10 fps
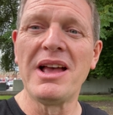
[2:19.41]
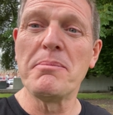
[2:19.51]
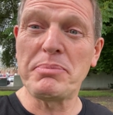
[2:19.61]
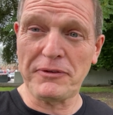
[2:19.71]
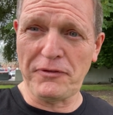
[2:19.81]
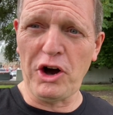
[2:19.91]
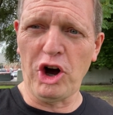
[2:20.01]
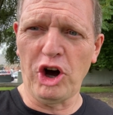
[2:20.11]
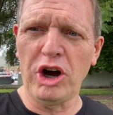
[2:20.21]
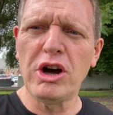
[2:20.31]

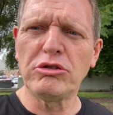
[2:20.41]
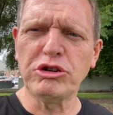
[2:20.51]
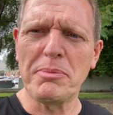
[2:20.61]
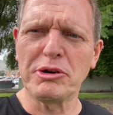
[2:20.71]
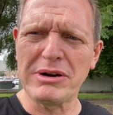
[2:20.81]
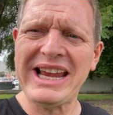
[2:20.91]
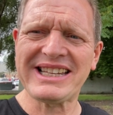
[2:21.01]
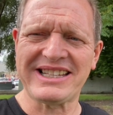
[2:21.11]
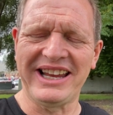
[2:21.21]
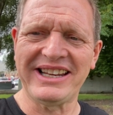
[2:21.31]
before Robert Raikes
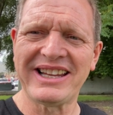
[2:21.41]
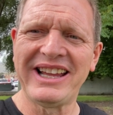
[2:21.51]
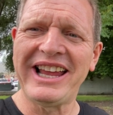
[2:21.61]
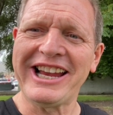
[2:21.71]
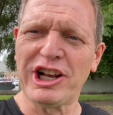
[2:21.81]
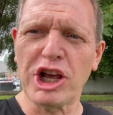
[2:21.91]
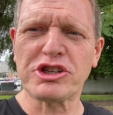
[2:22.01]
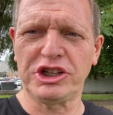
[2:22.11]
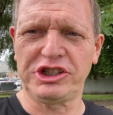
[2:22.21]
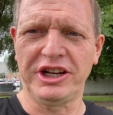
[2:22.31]
did in
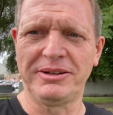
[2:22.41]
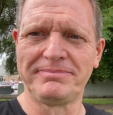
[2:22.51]
Gloucestershire.